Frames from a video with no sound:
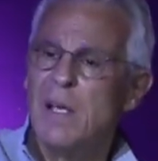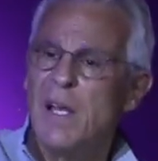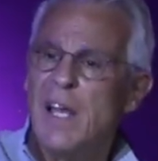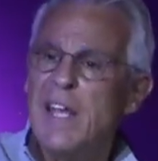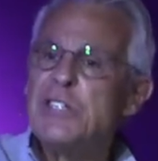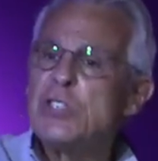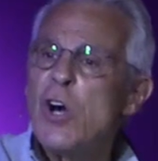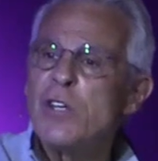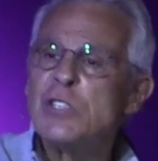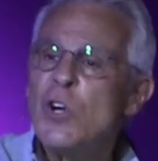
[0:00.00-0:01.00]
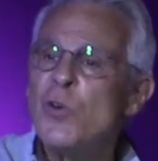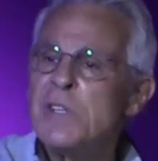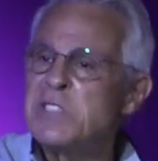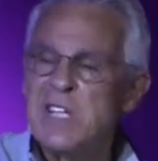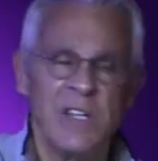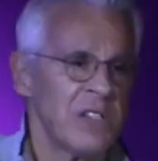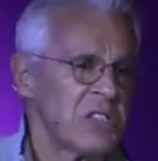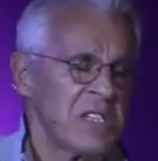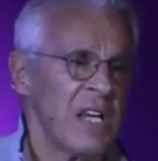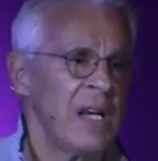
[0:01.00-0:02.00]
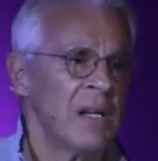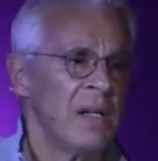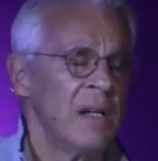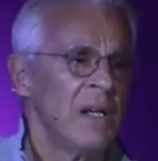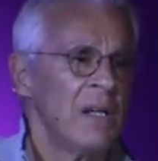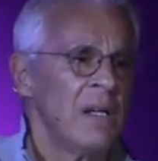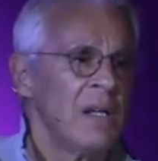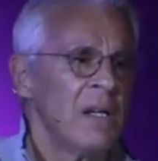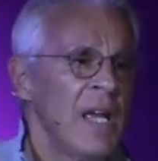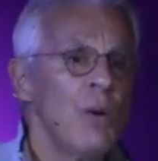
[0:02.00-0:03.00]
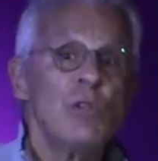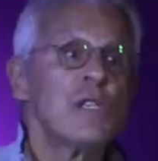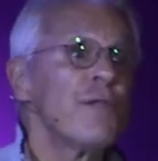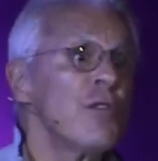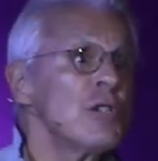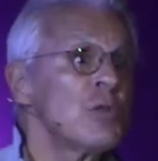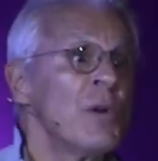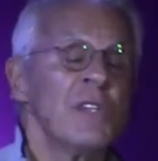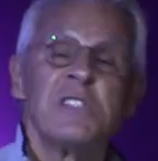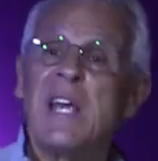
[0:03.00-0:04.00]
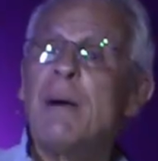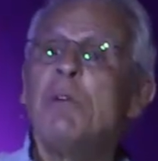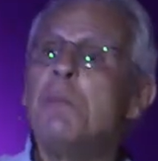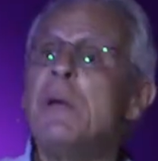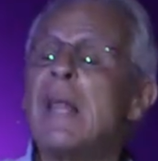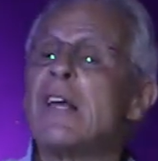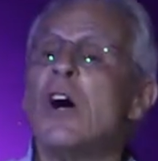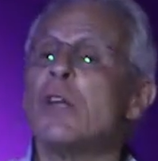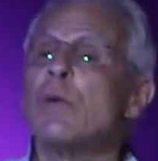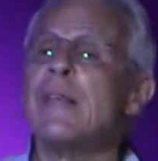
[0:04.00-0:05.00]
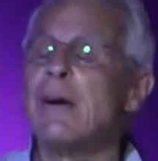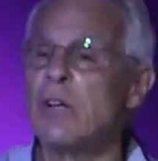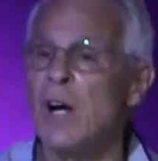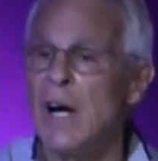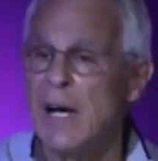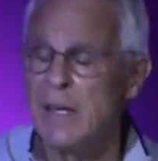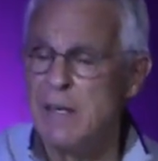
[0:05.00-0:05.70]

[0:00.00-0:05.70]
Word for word: He sought his own ascendancy. He was the first one to say, I'm going to be like God without God.